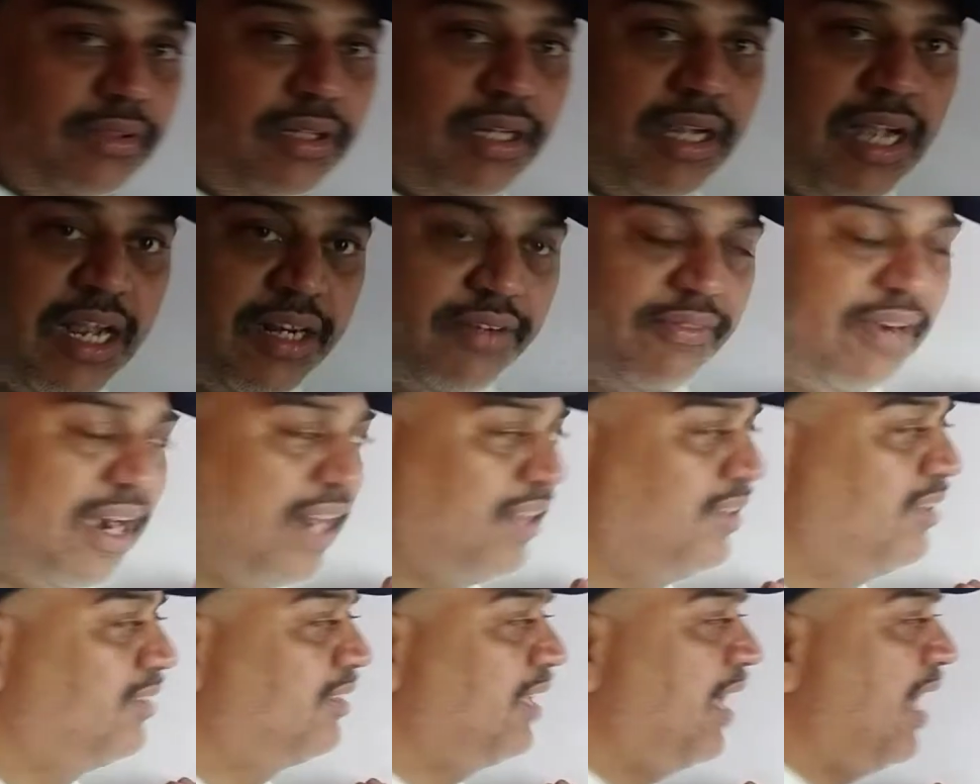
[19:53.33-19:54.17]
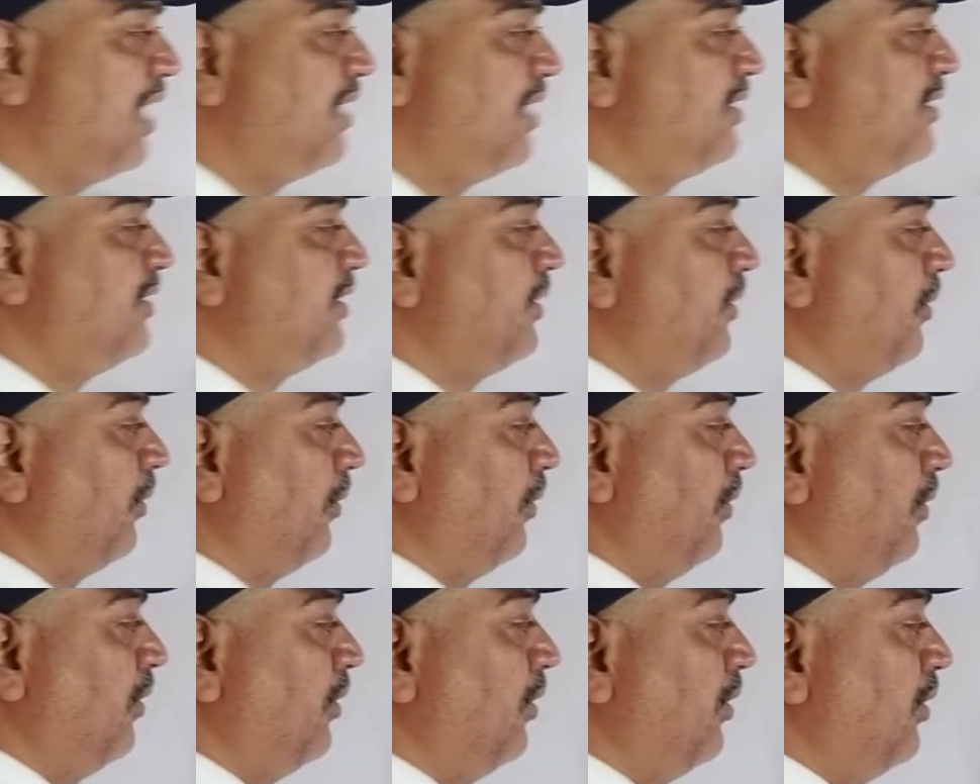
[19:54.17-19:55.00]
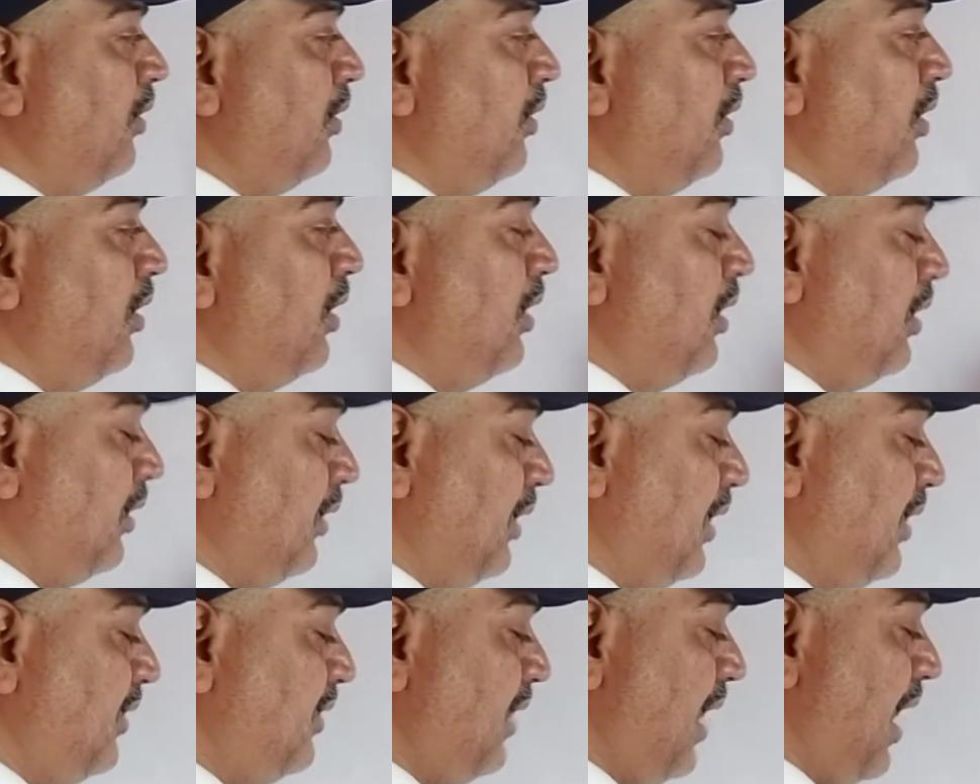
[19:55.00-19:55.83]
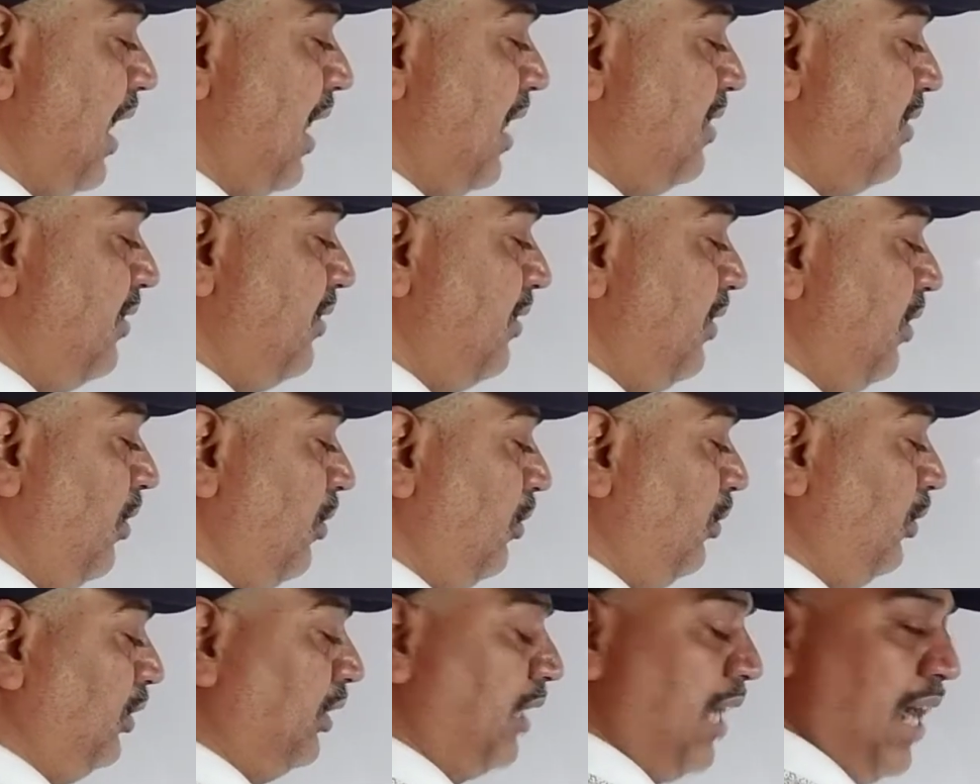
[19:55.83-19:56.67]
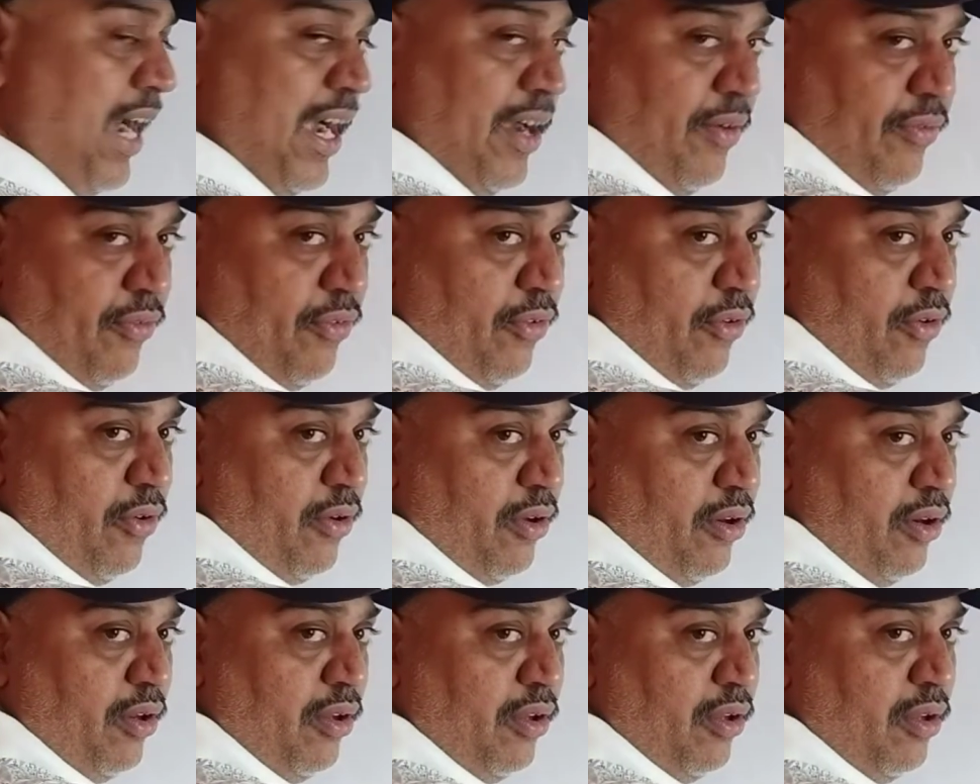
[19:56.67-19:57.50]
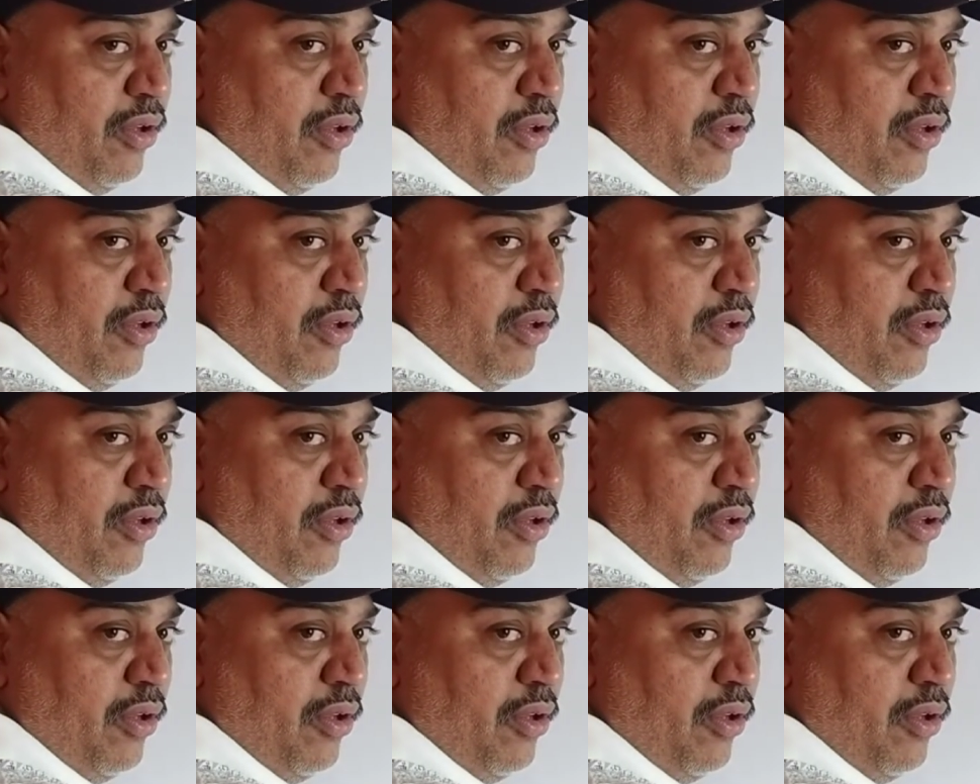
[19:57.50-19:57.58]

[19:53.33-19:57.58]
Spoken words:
And what is this N0? This N0 stand for